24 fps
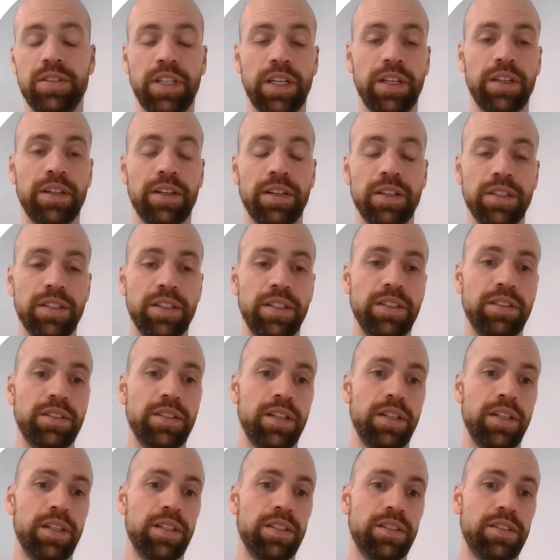technical
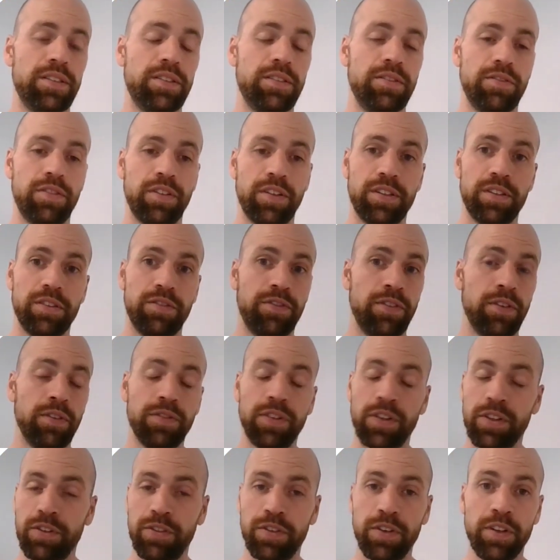details for the
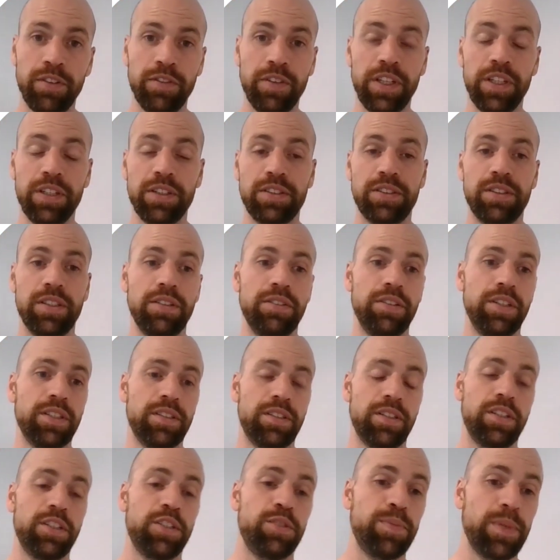full video
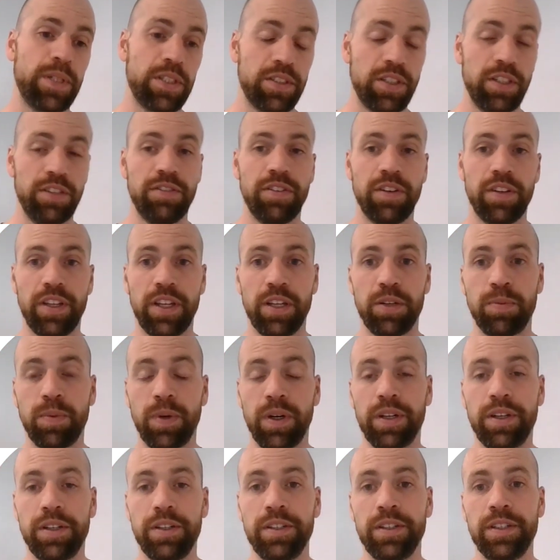series, and especially for that
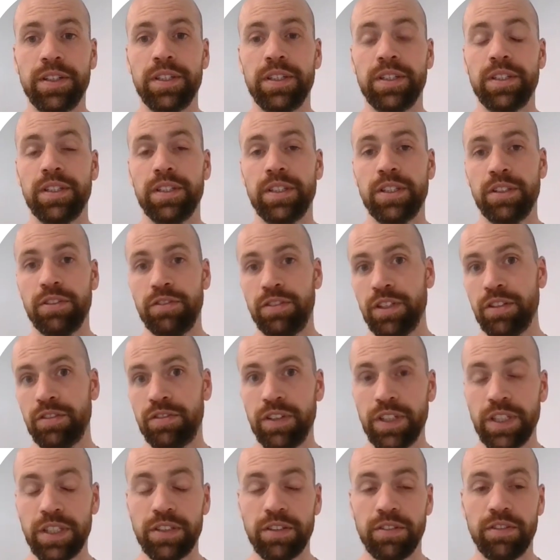one. Feel
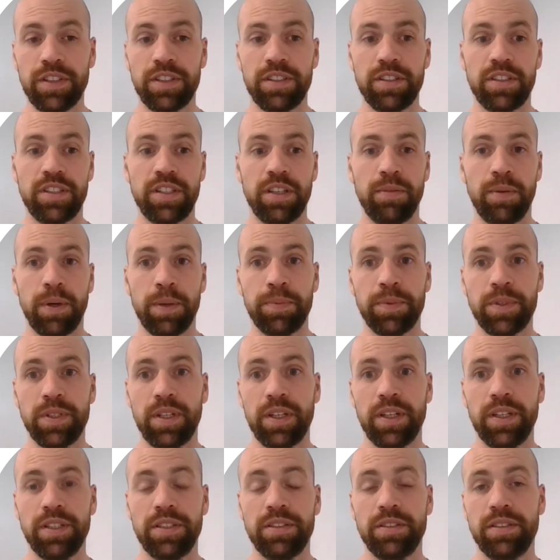free to visit their
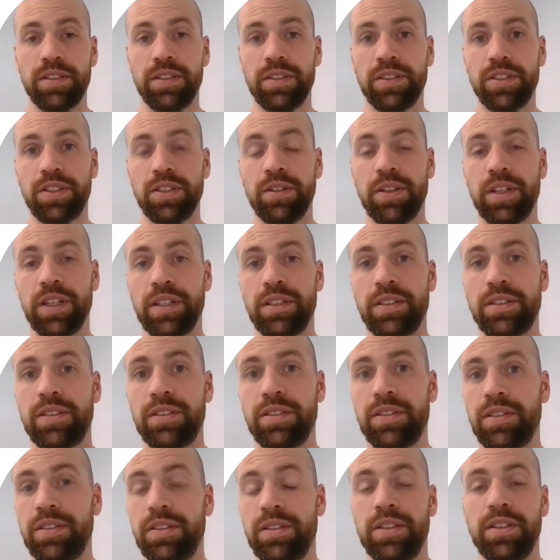website to
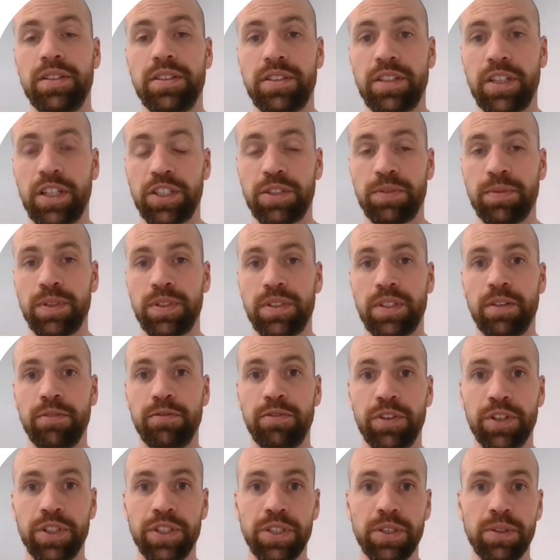get in touch with them
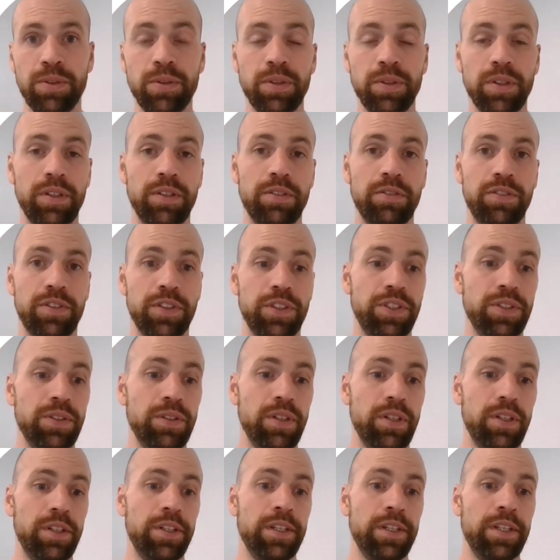for your
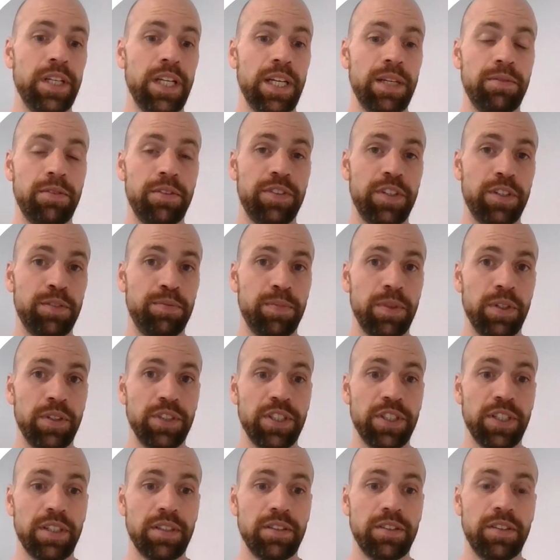MFS
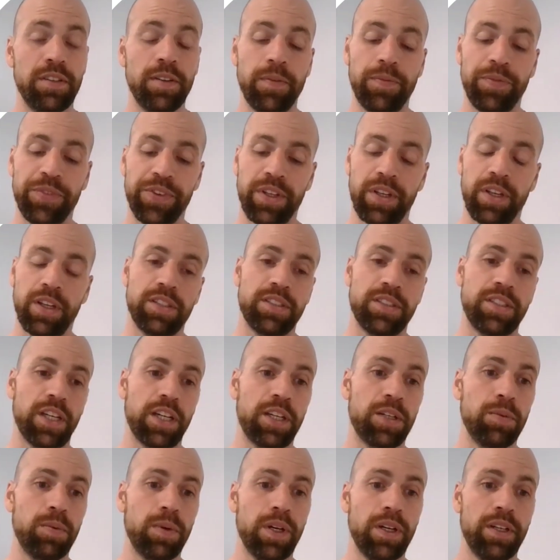projects.
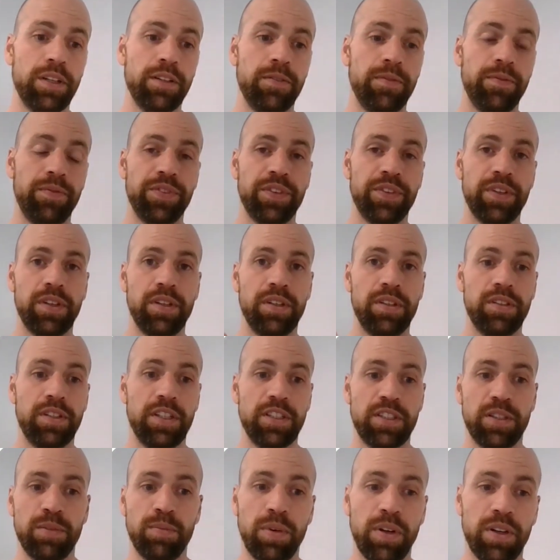Second one,
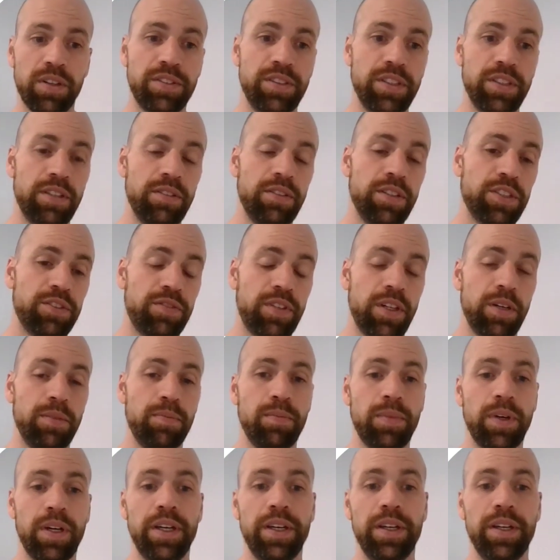there's a blog series
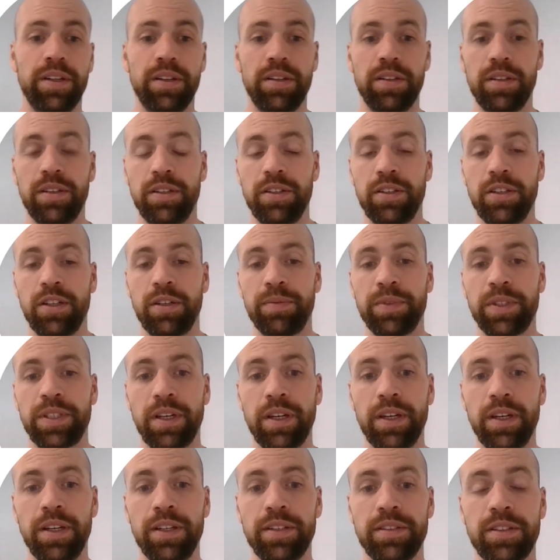written by Jörg
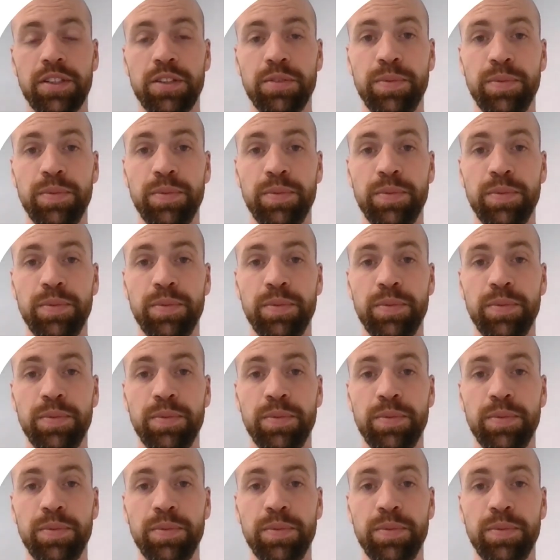Michaelis